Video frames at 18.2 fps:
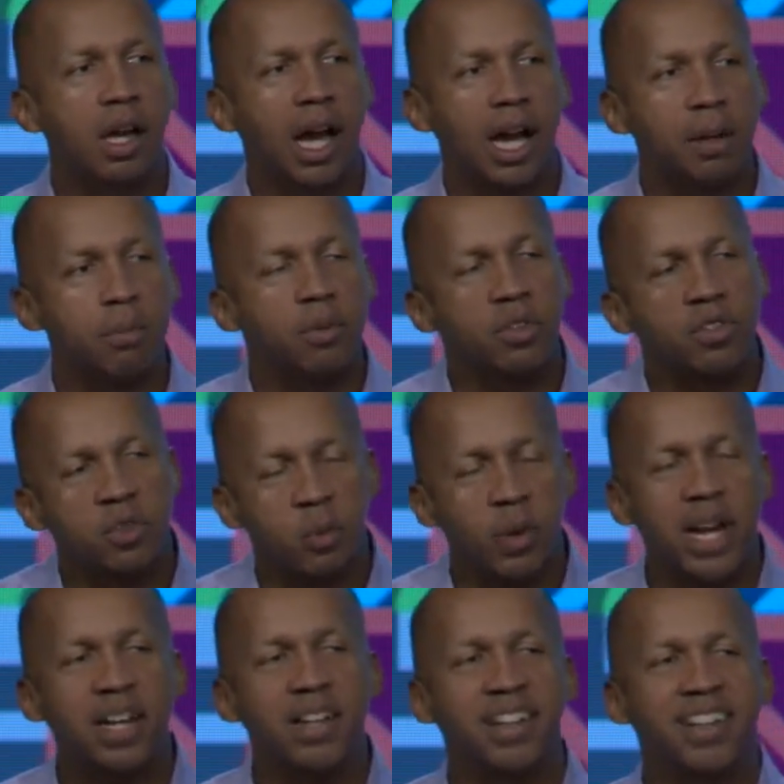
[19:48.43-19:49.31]
I'm
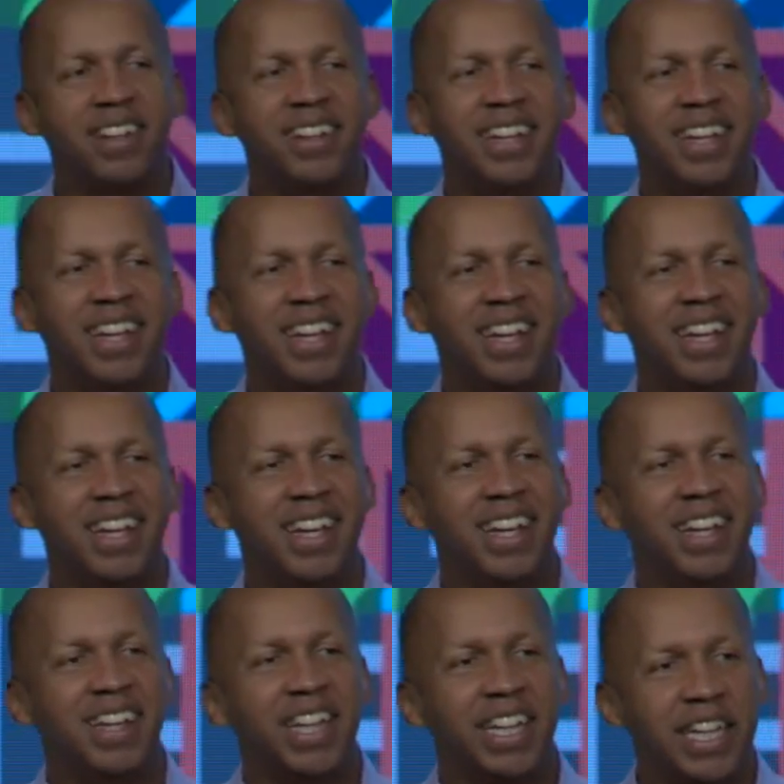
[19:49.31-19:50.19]
persuaded
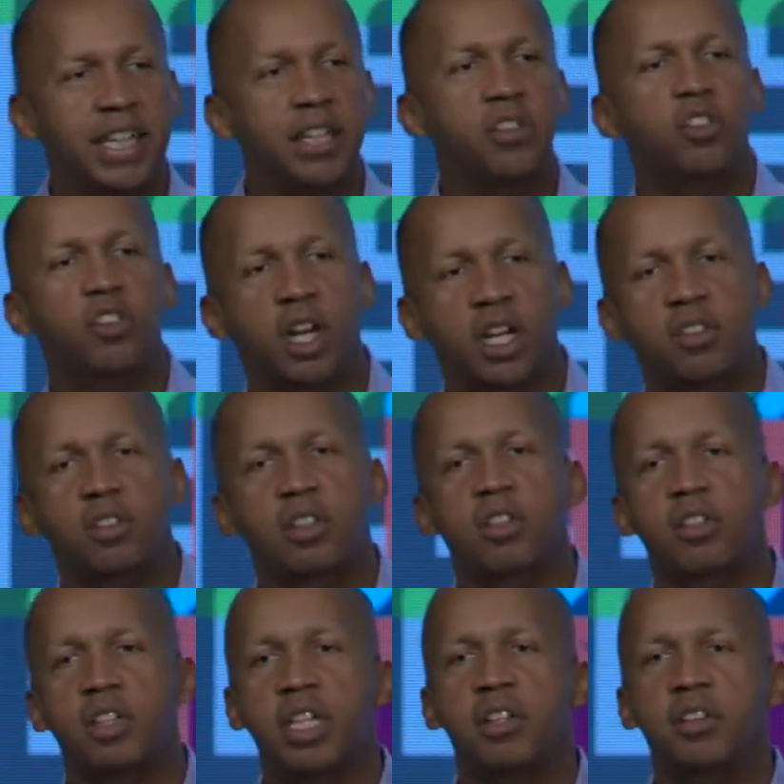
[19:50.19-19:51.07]
that
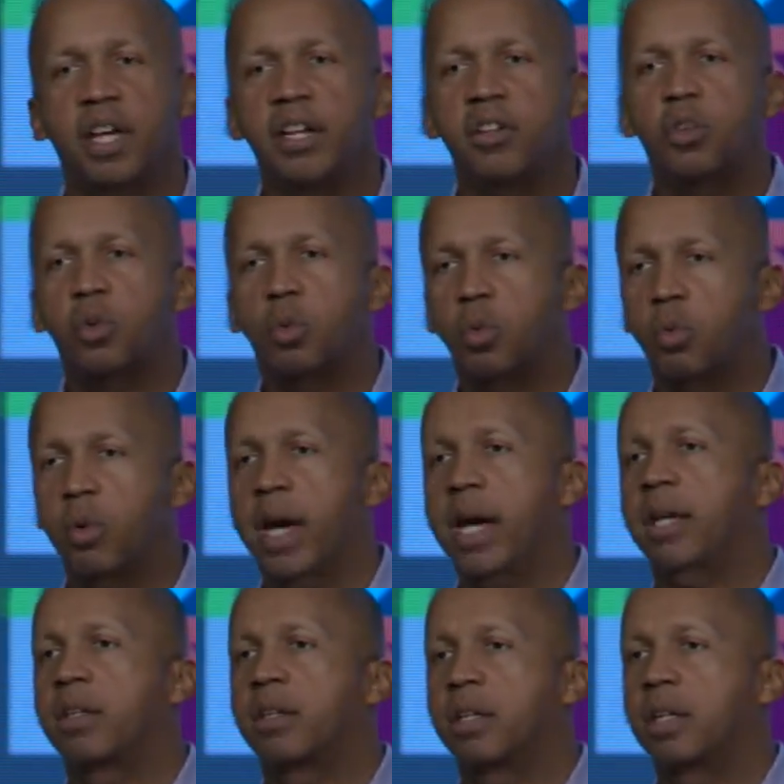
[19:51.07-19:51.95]
injustice is a
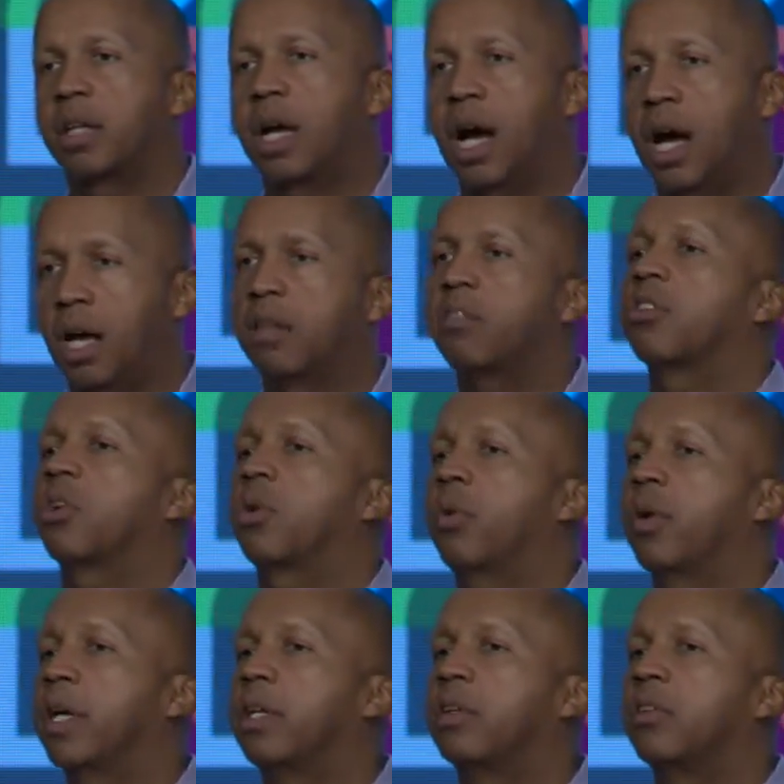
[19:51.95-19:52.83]
direct
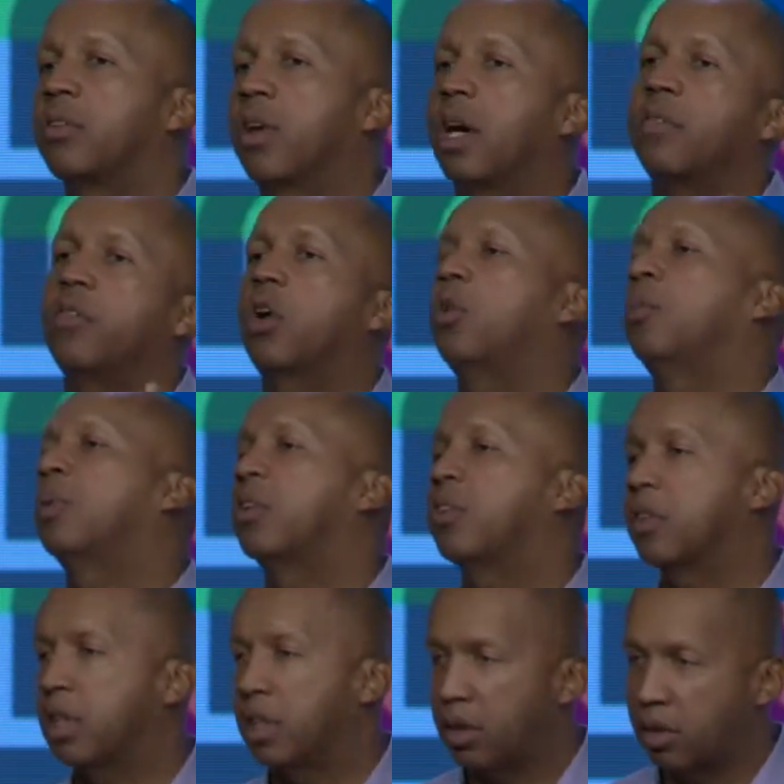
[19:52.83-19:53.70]
consequence of
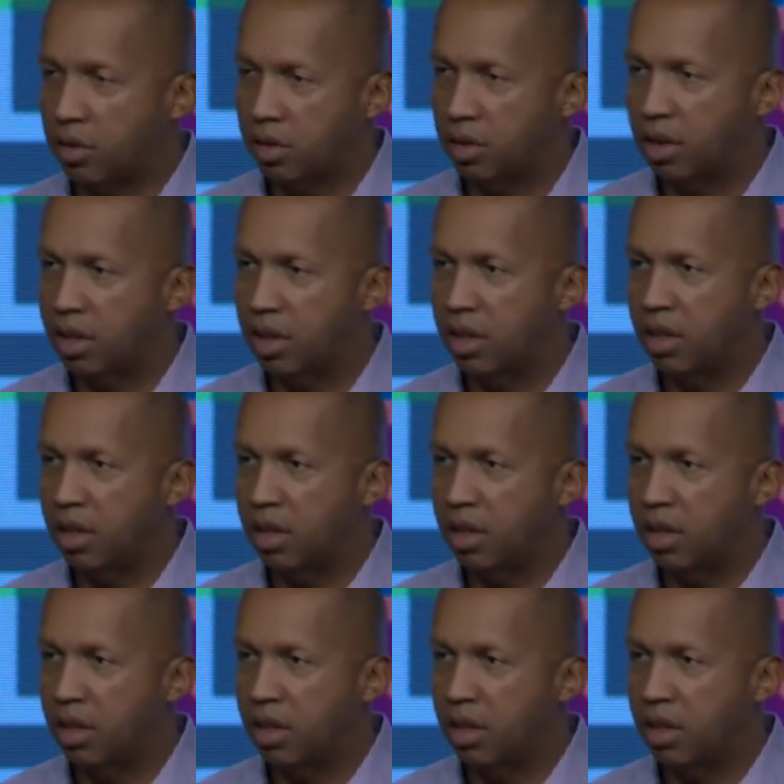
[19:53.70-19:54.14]
hopelessness.